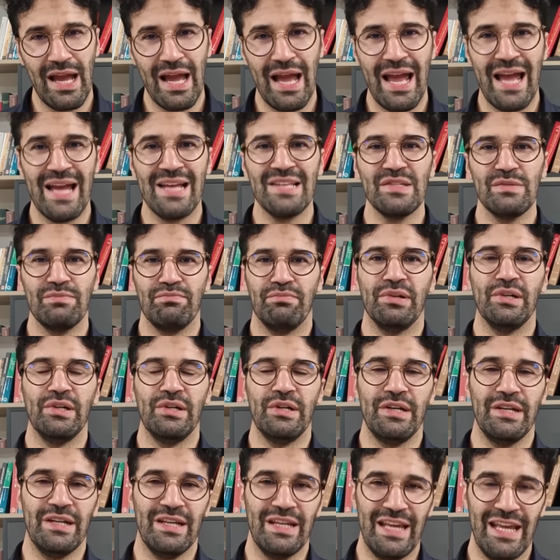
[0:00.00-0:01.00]
as
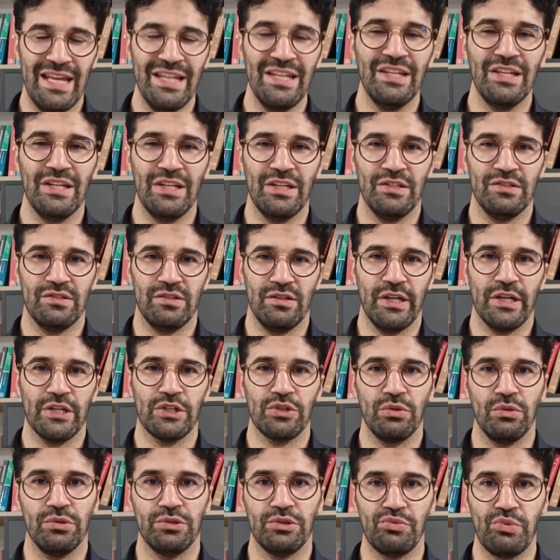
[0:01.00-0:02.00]
per any
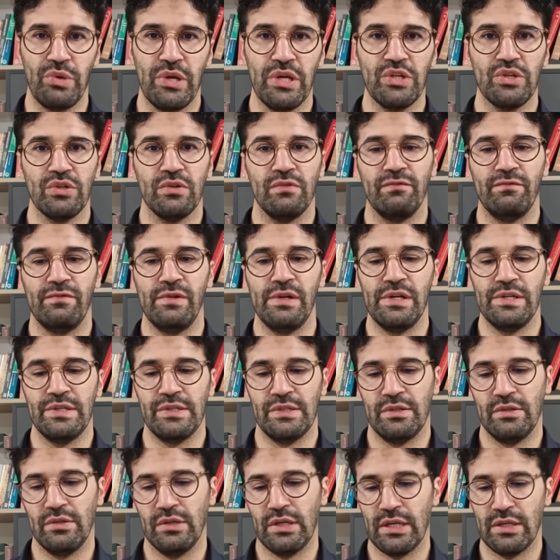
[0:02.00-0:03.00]
intellectual tradition,
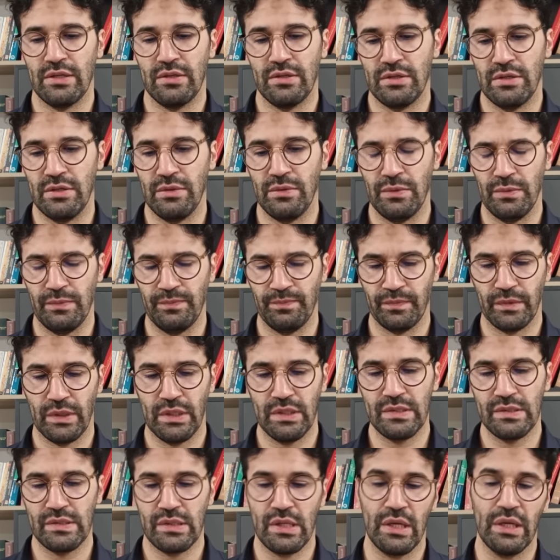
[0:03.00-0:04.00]
first you get to
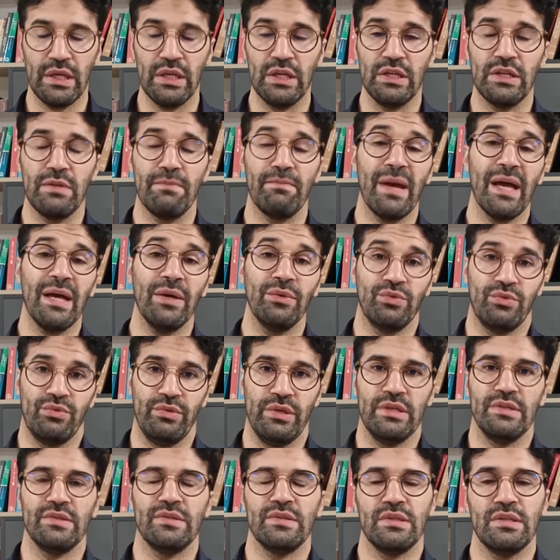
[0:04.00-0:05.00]
study the
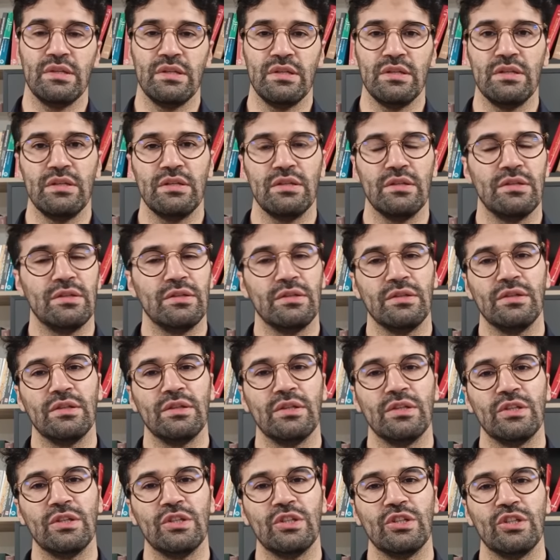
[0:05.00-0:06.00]
boundaries, the
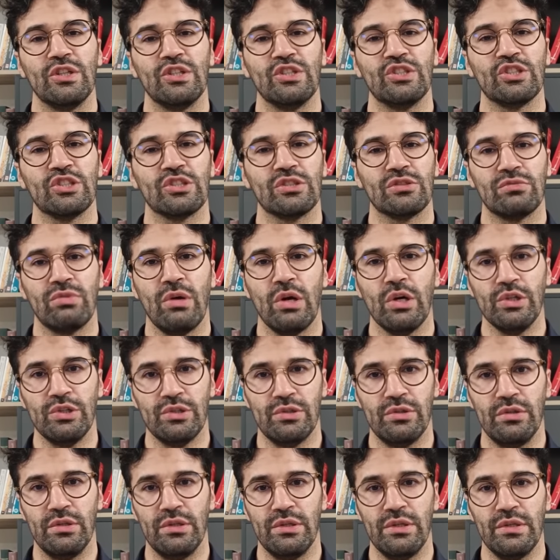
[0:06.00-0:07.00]

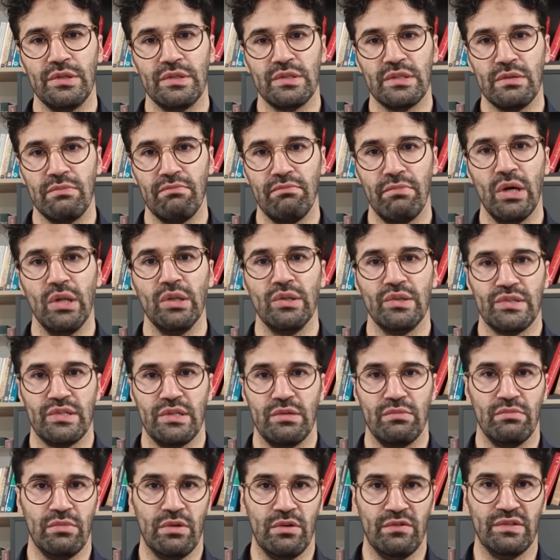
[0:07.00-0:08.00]
structure, the
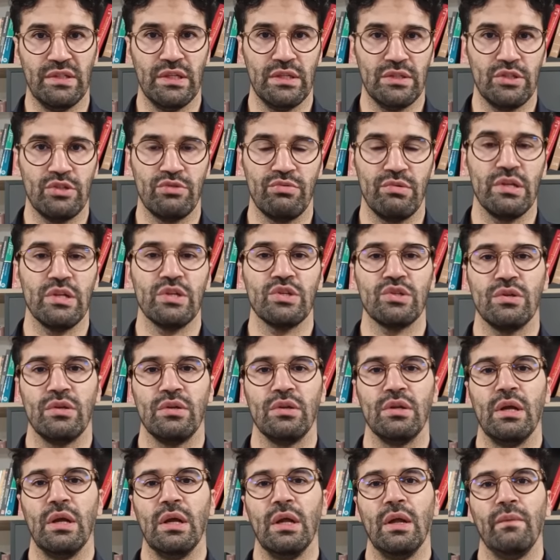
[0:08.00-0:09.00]
symbolism of that
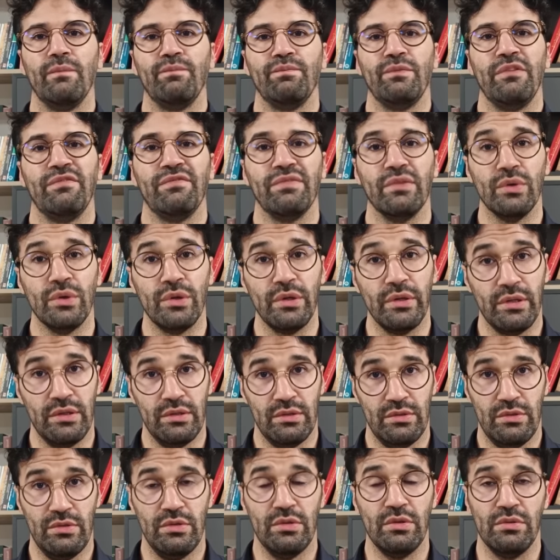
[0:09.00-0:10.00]
tradition before
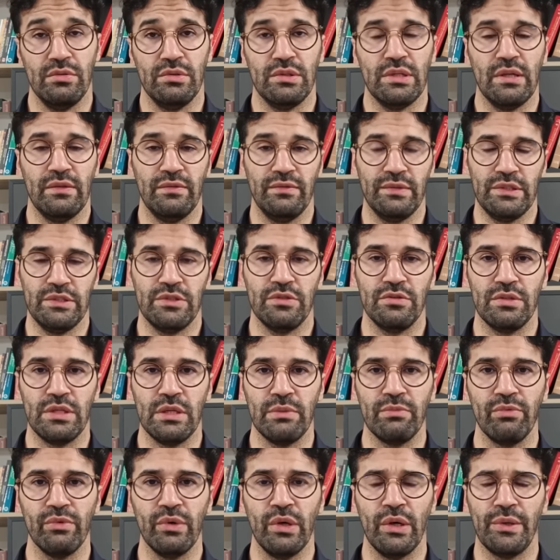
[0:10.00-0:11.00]
you delve into
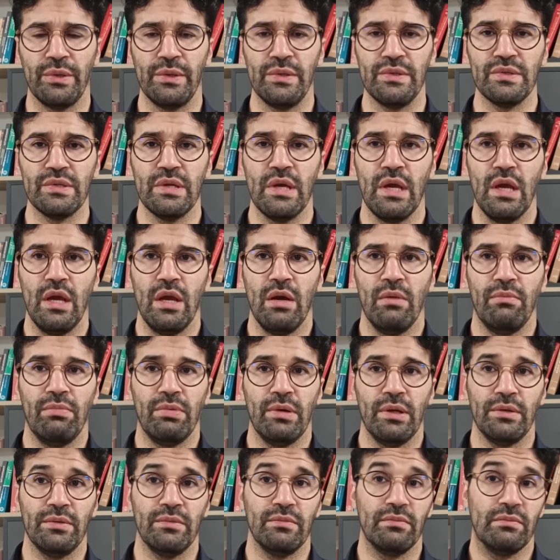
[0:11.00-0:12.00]
deep waters.
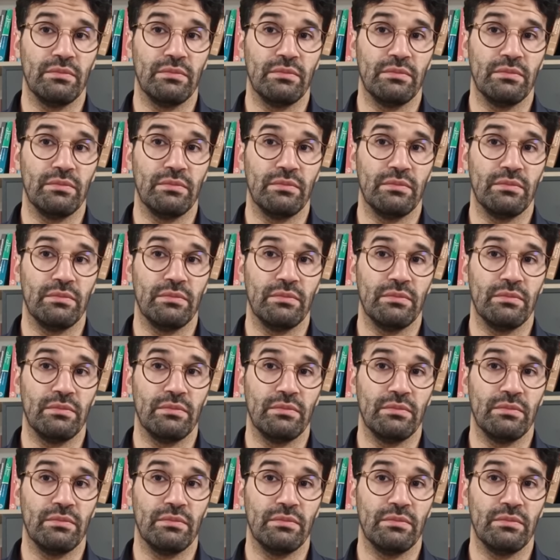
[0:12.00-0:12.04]
But